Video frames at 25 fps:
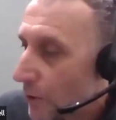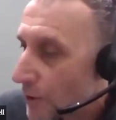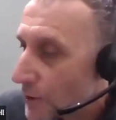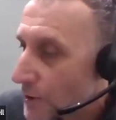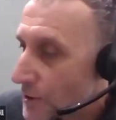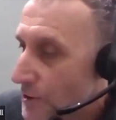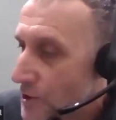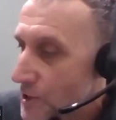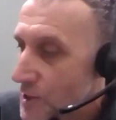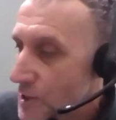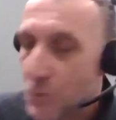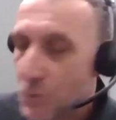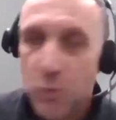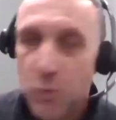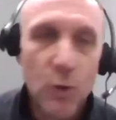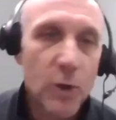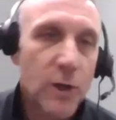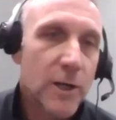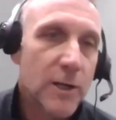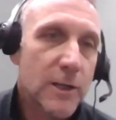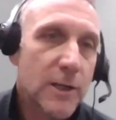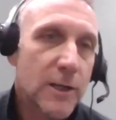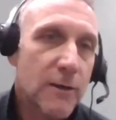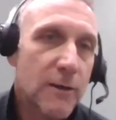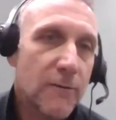the mortgages
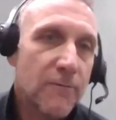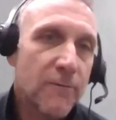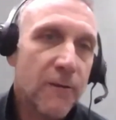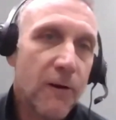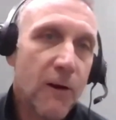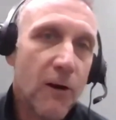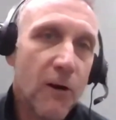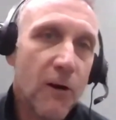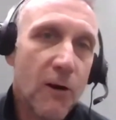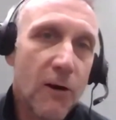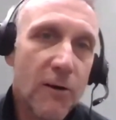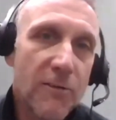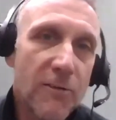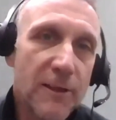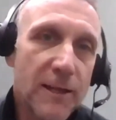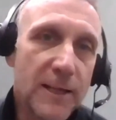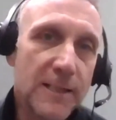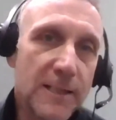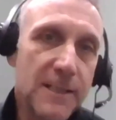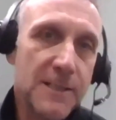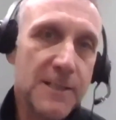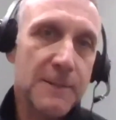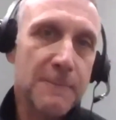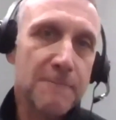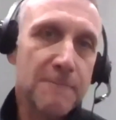work for
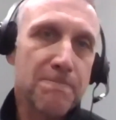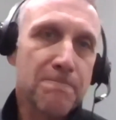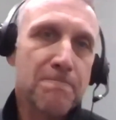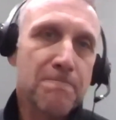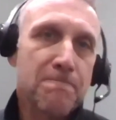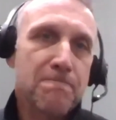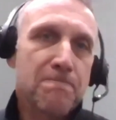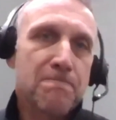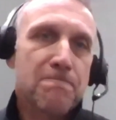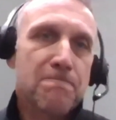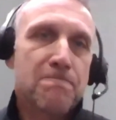these.